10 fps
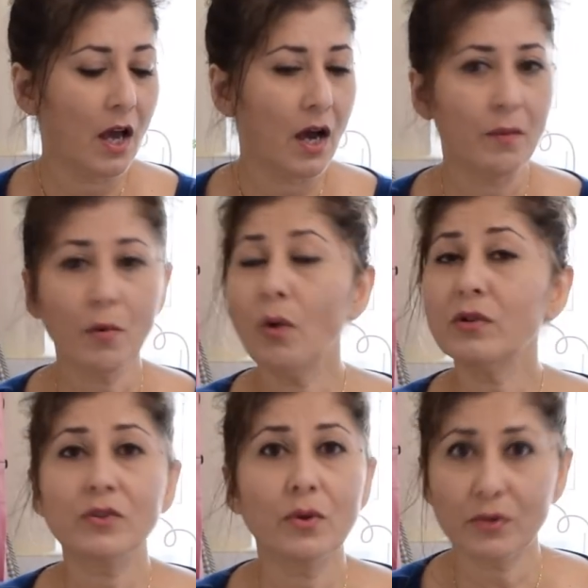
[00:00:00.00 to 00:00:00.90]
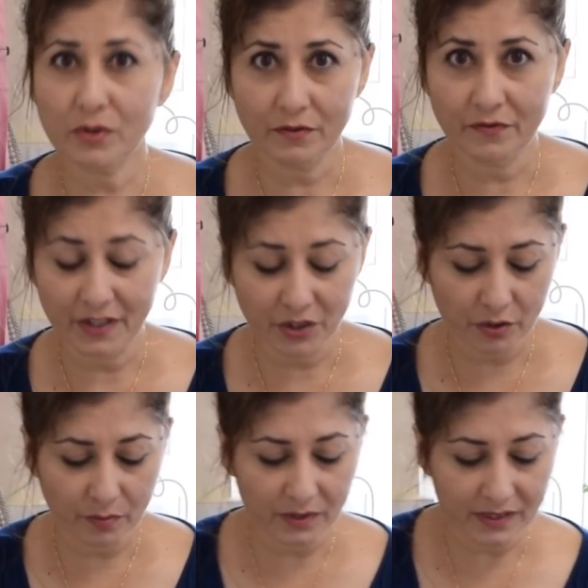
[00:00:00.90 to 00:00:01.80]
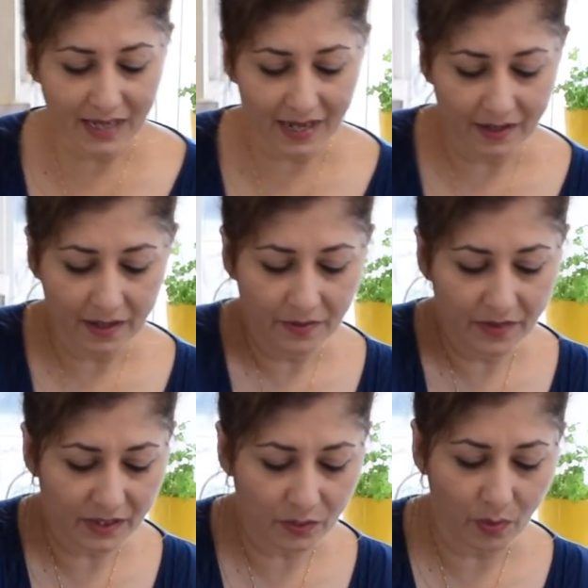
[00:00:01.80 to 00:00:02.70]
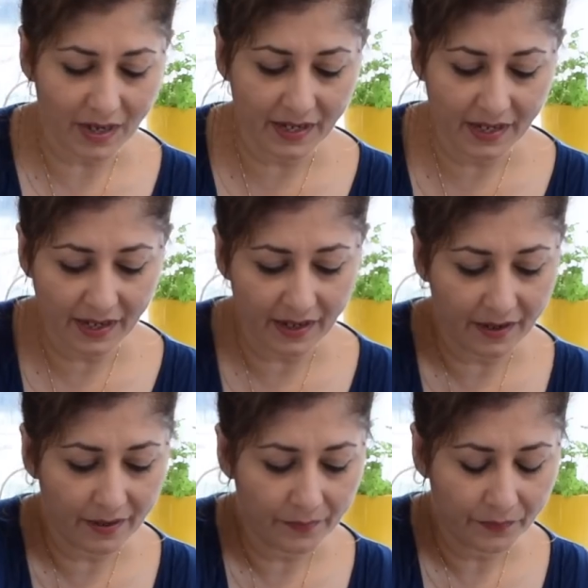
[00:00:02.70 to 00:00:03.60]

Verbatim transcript: um, all sorts of vegetables, like this one here.